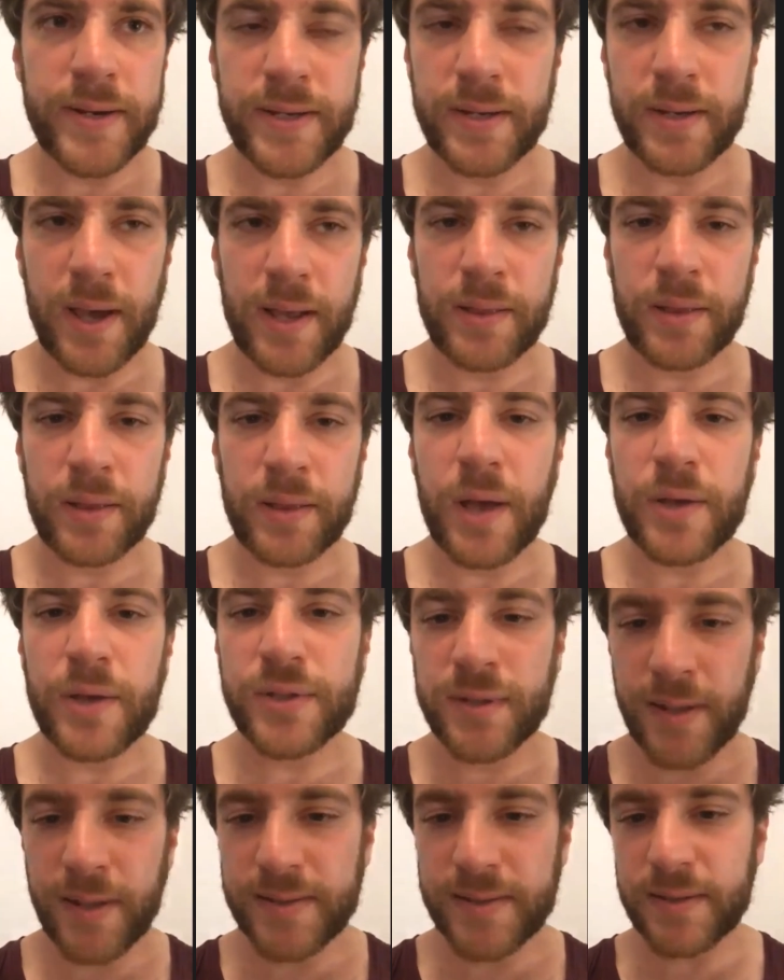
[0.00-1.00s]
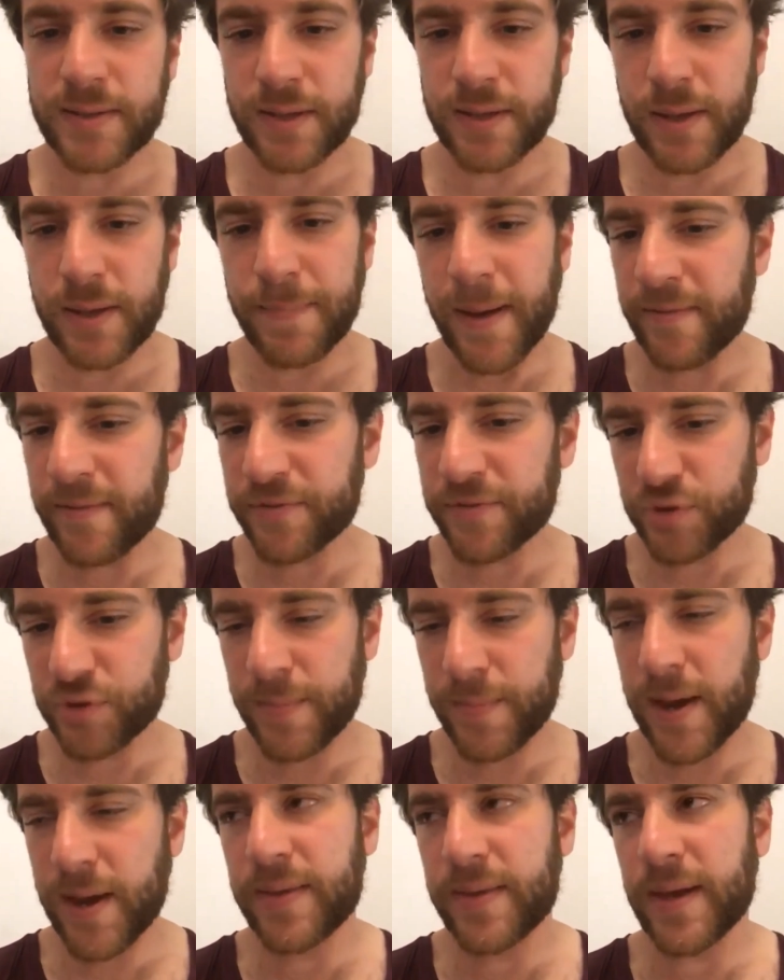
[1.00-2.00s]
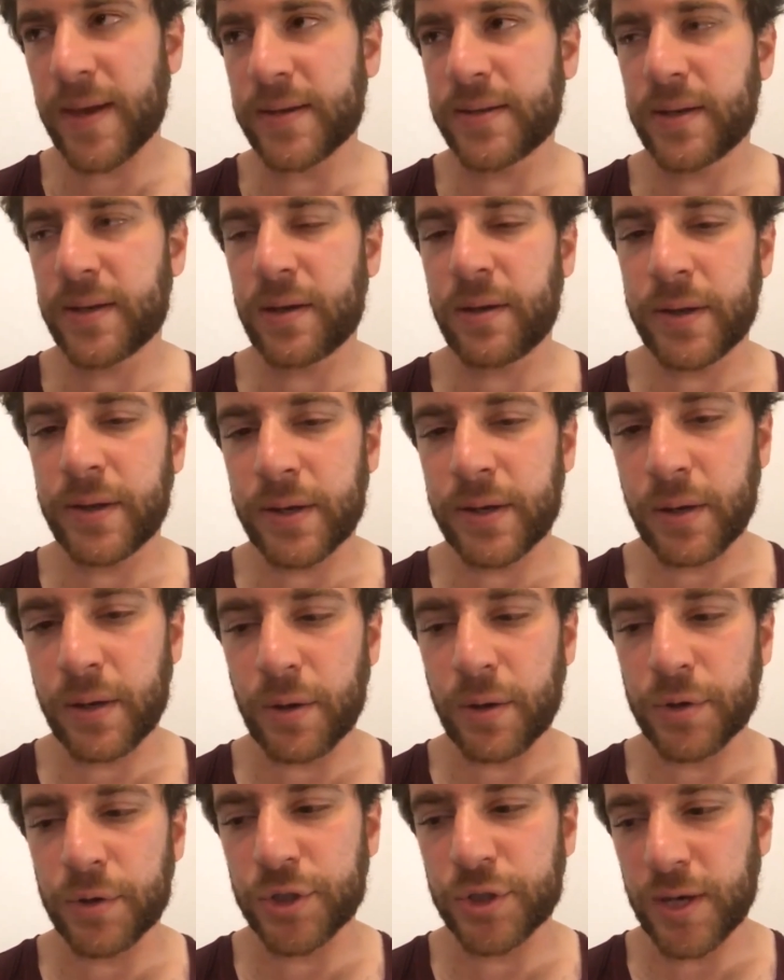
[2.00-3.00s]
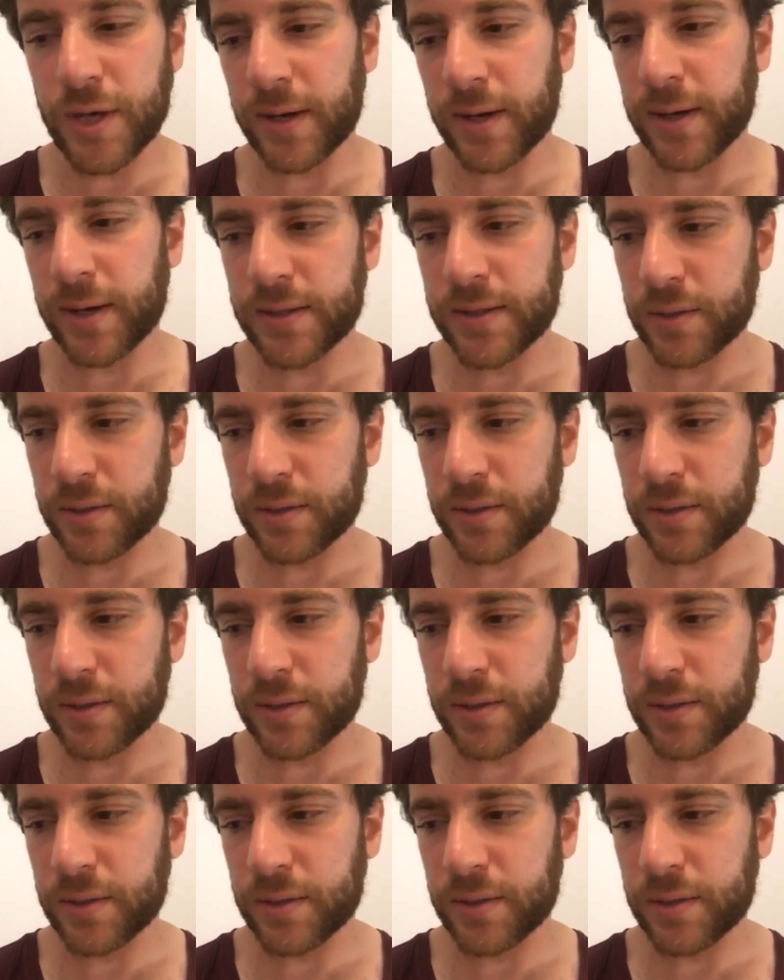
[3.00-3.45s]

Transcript: lost less sleep after I made that deal than negotiating it.